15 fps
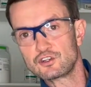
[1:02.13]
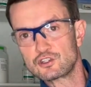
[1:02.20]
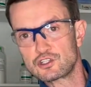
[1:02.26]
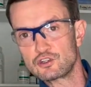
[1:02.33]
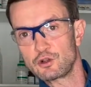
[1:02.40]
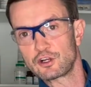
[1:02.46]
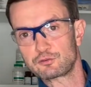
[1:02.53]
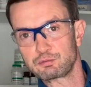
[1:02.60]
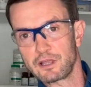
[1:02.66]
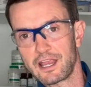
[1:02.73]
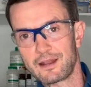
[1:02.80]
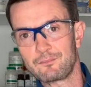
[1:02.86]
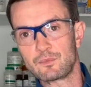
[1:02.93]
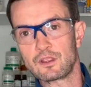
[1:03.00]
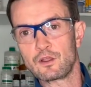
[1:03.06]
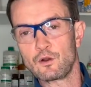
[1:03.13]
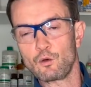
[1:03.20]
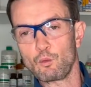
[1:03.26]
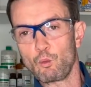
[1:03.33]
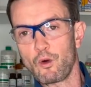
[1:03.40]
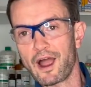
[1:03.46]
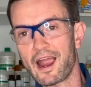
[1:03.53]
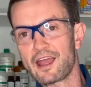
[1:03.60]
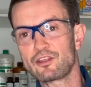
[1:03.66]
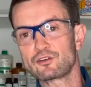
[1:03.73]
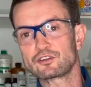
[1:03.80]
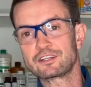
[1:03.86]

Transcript: to explain why there's a